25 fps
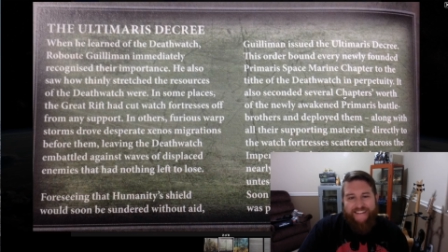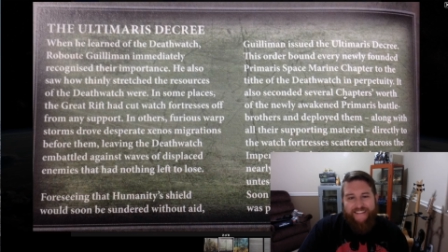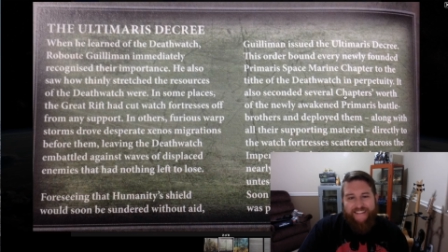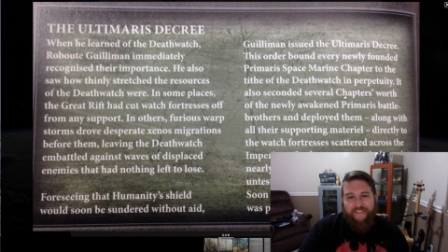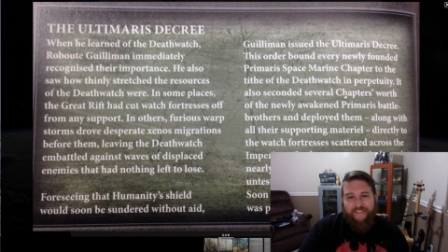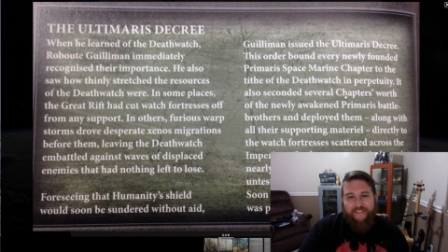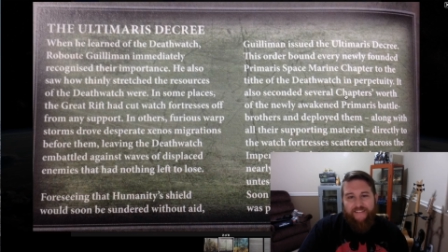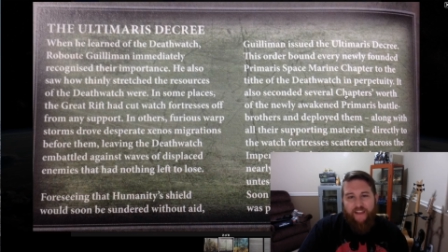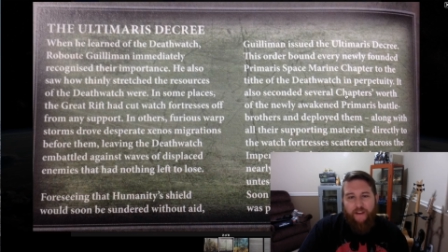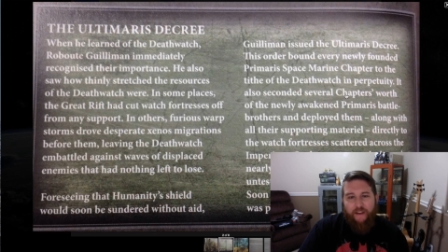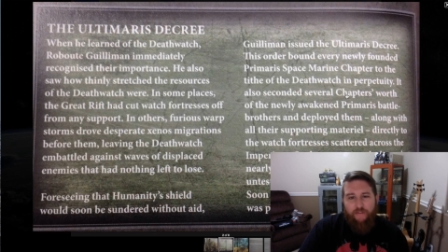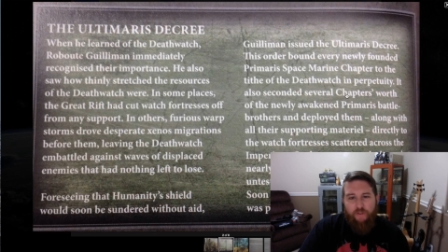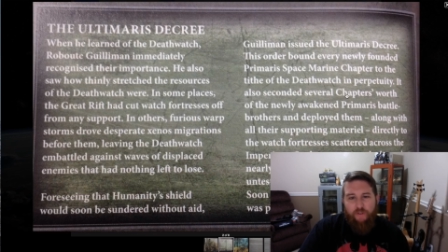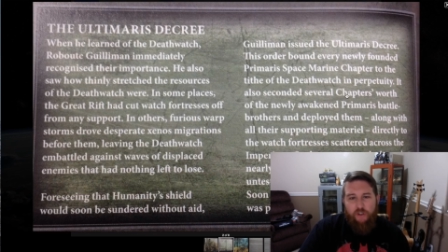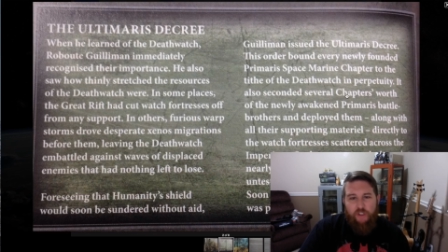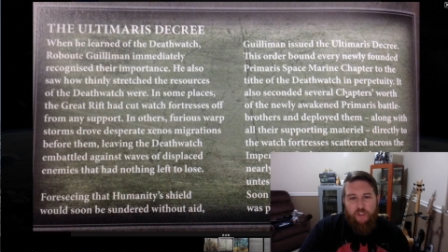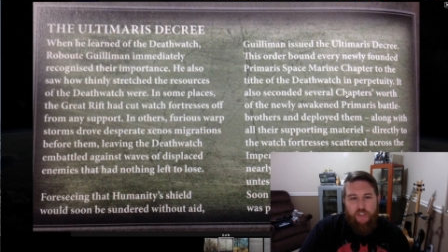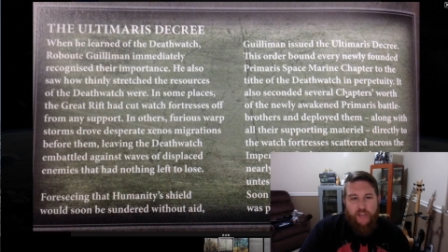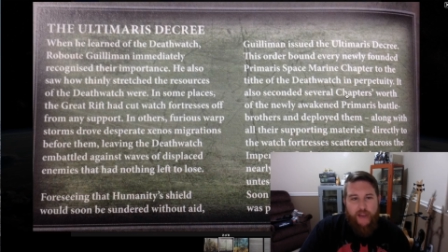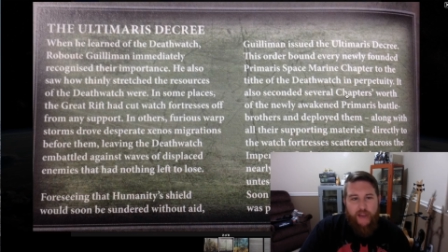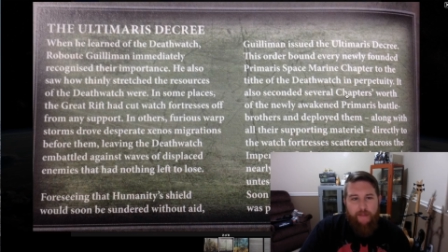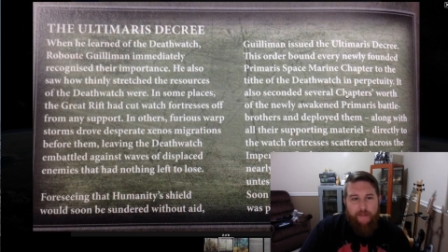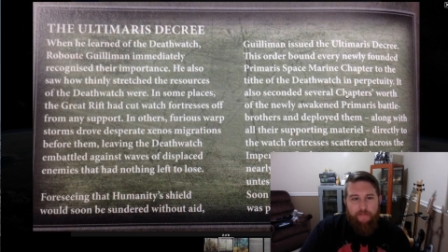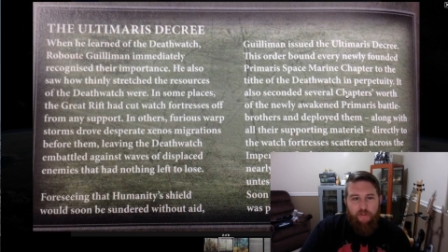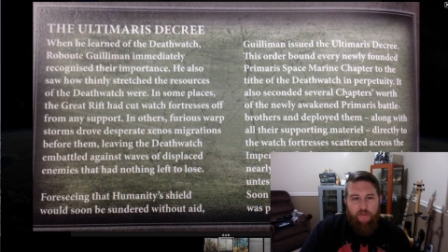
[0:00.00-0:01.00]
several
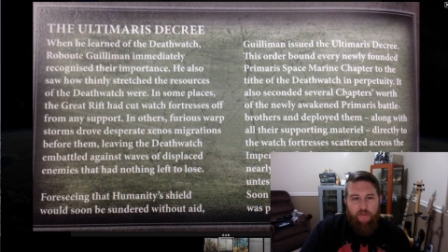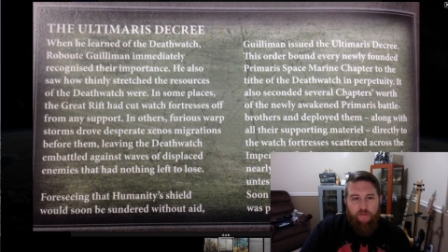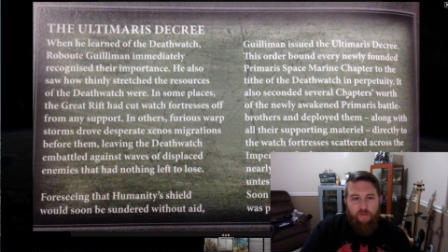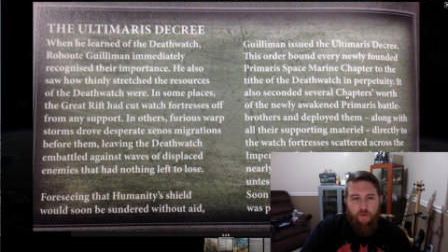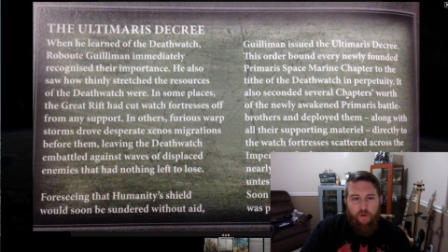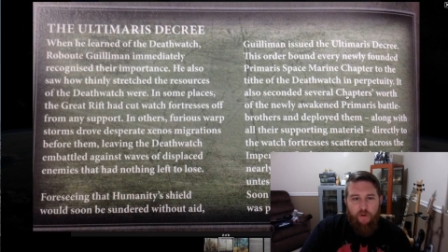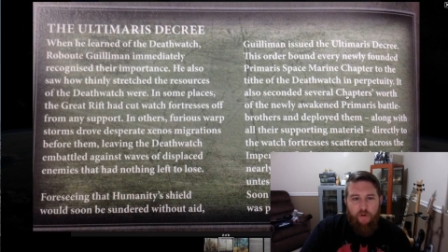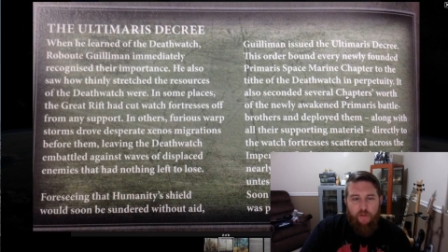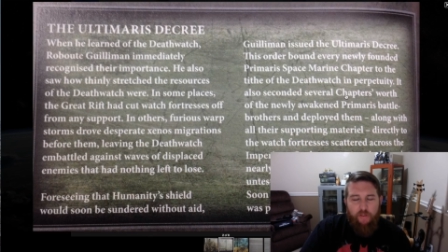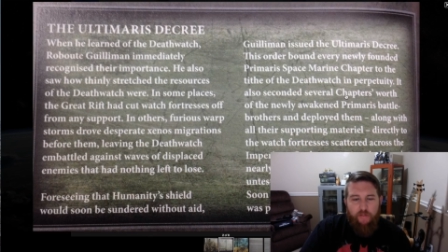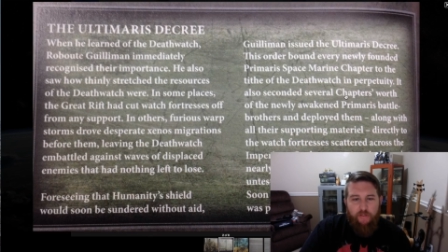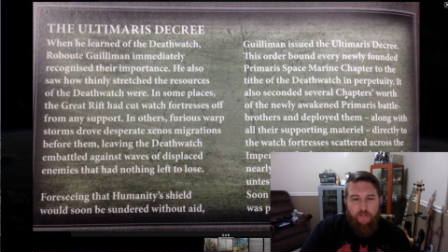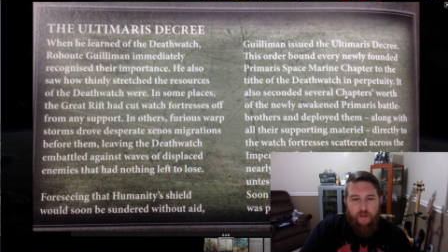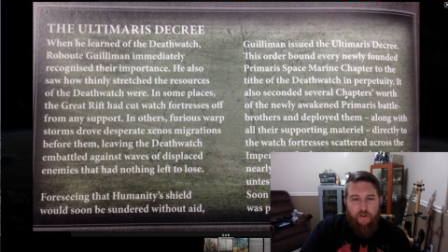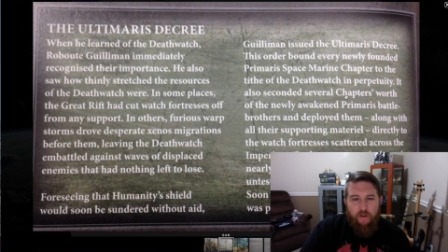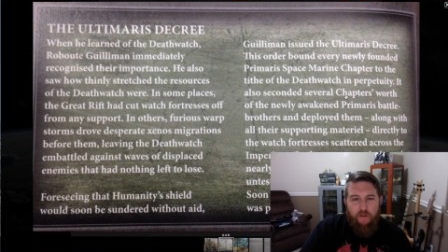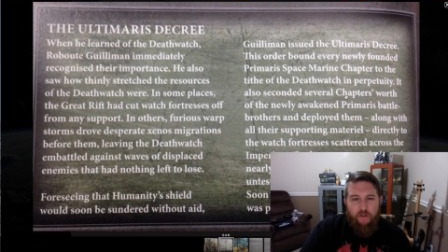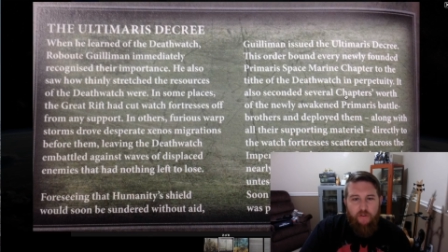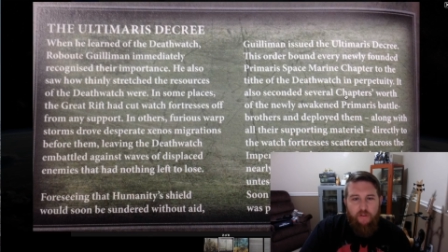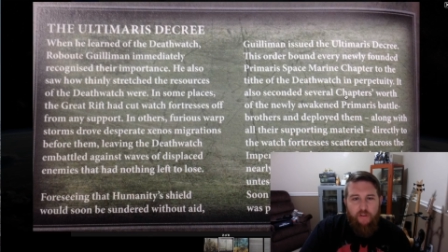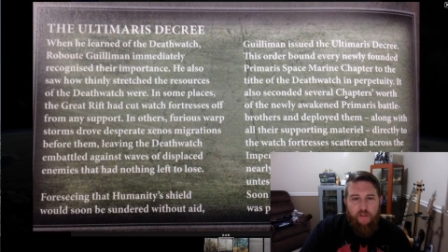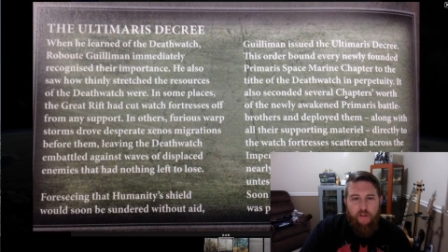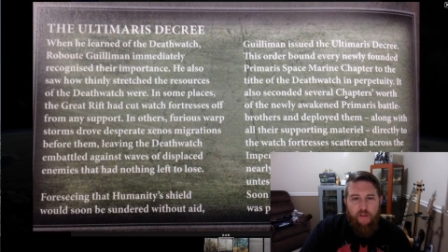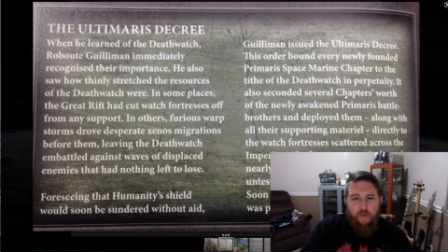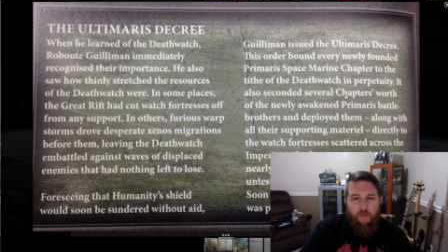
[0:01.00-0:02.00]
chapters worth of the
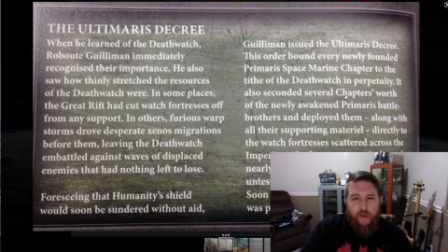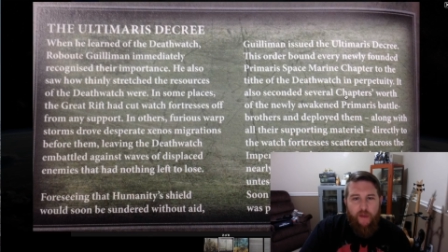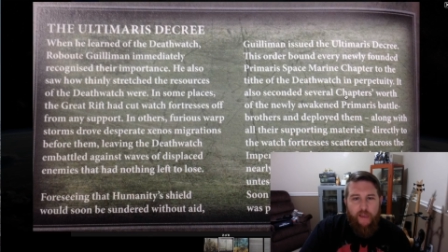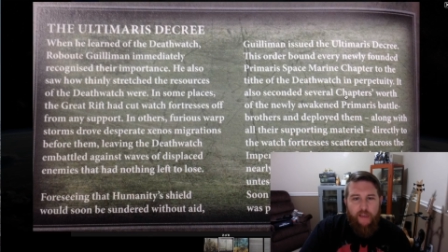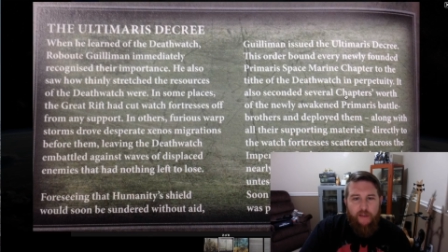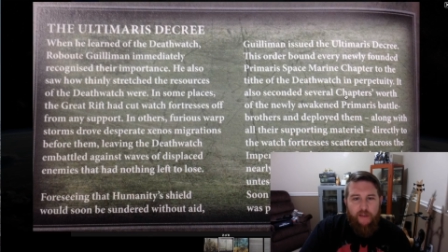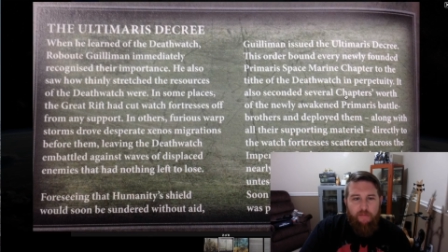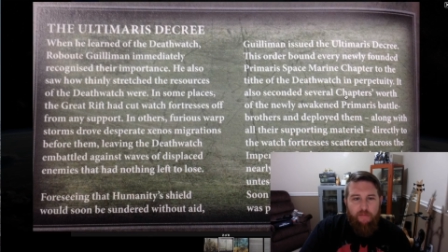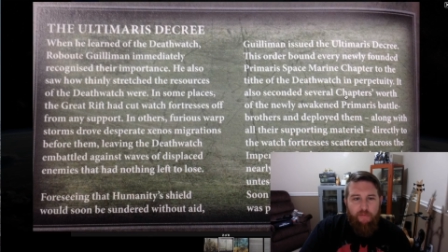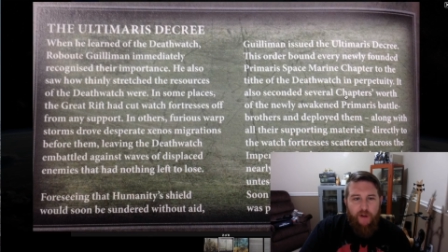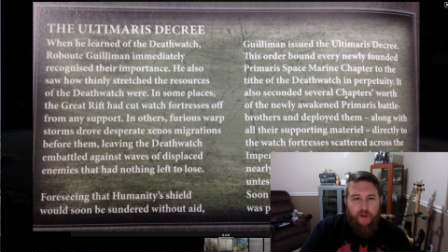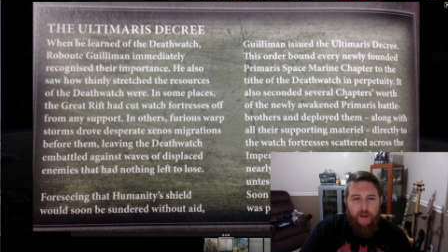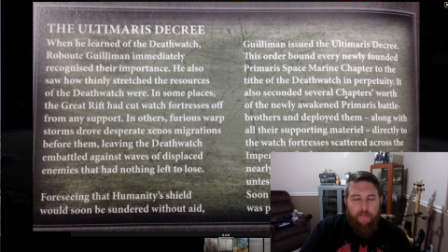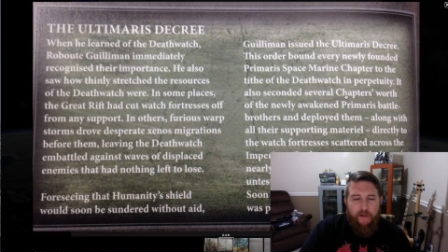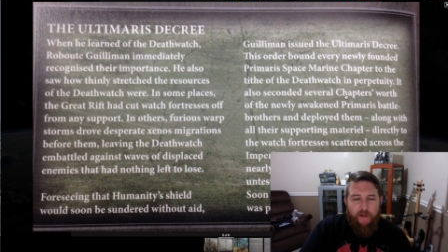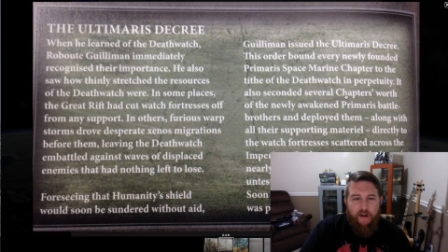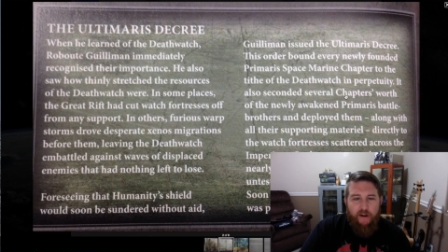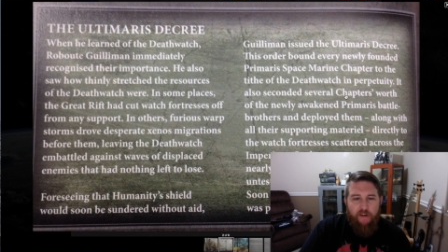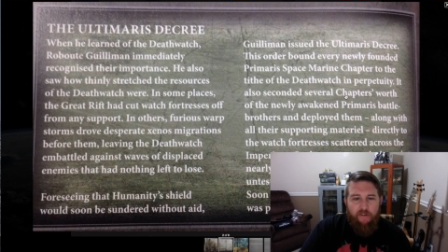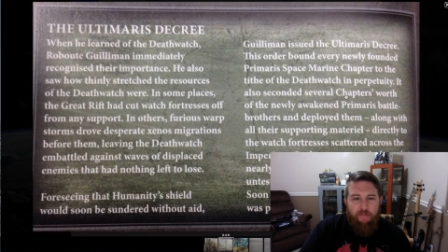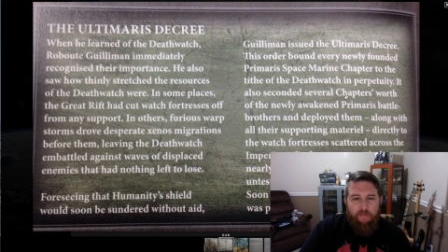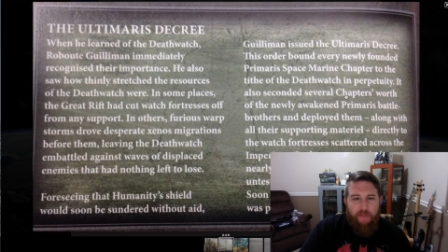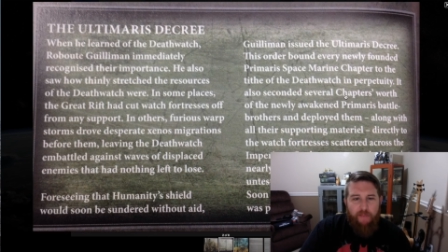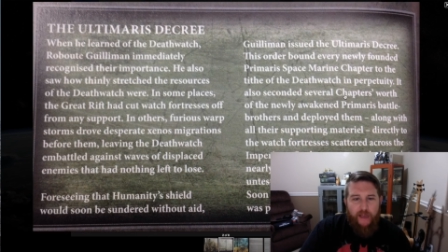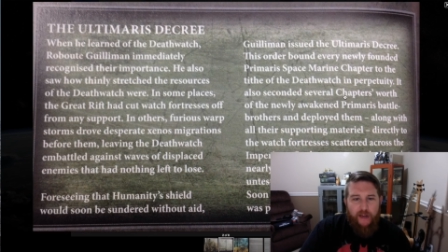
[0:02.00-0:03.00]
newly awakened
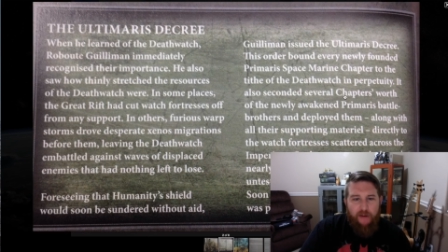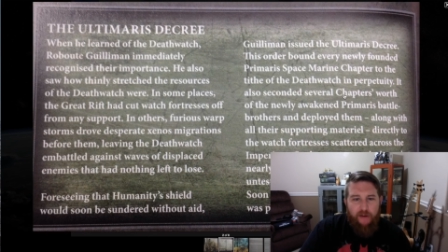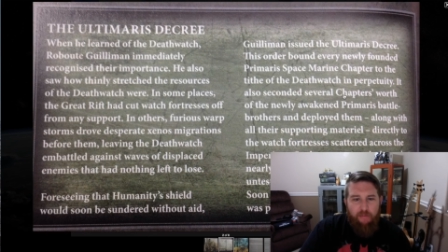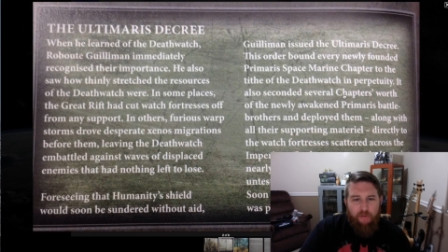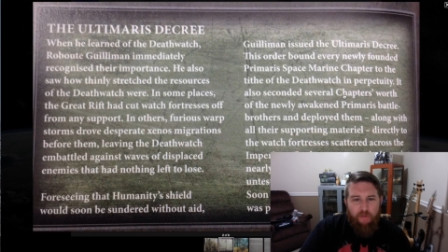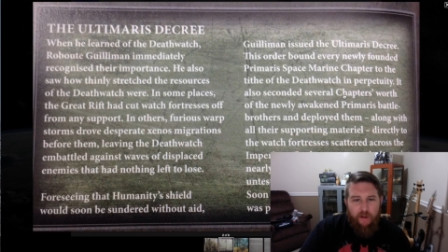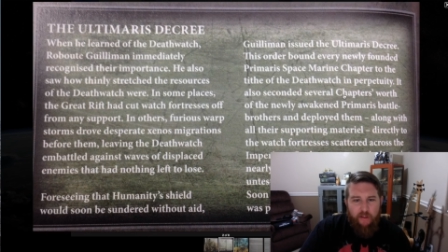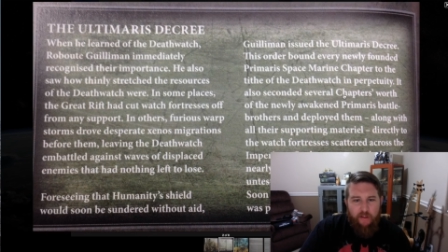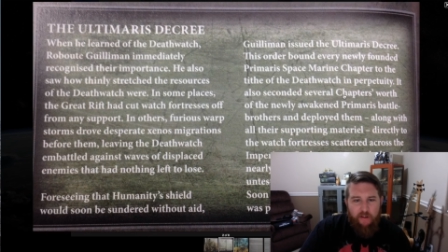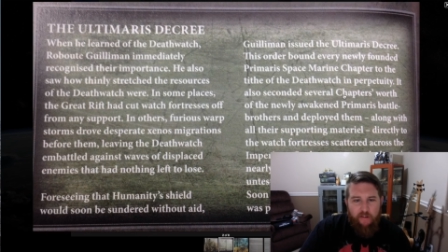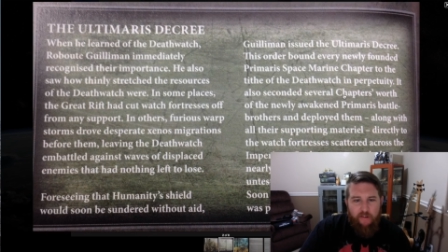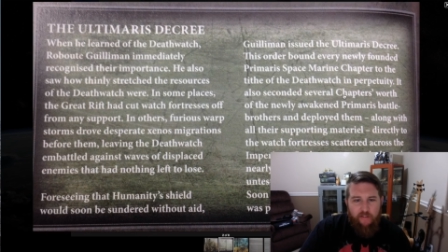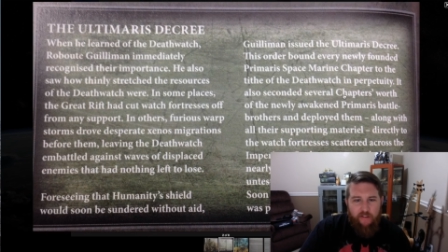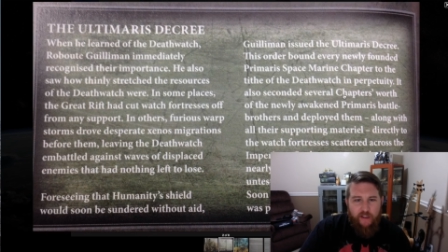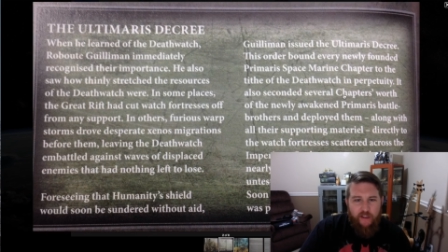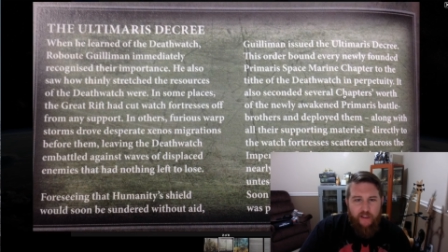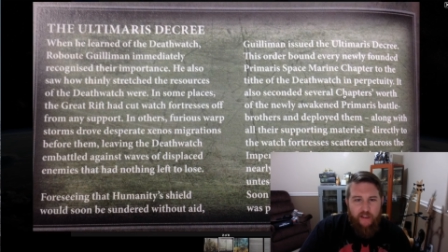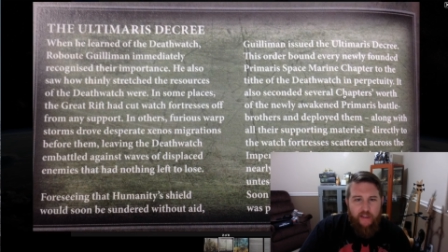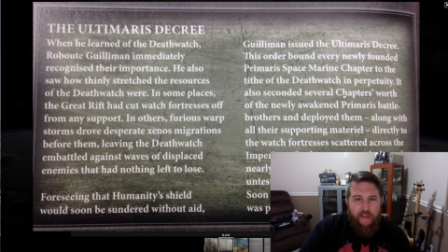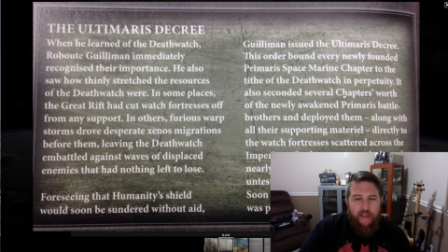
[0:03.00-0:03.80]
Primaris Battle Brothers